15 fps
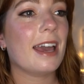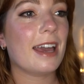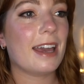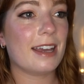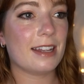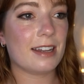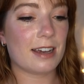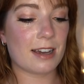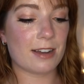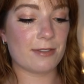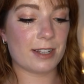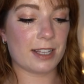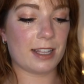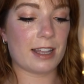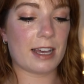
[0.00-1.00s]
and I
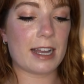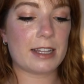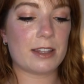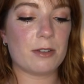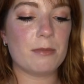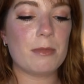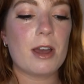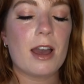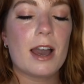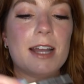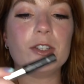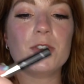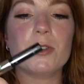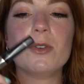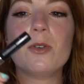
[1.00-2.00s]
really like them. I
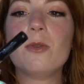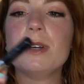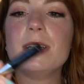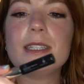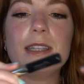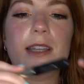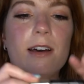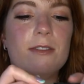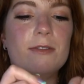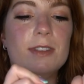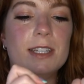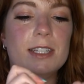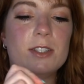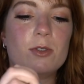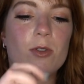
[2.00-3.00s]
don't always love
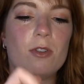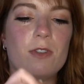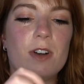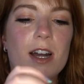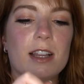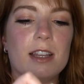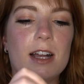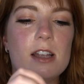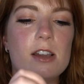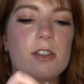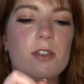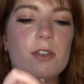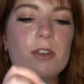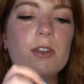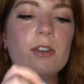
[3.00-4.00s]
this sort of eyeliner
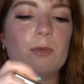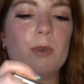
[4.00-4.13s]
though.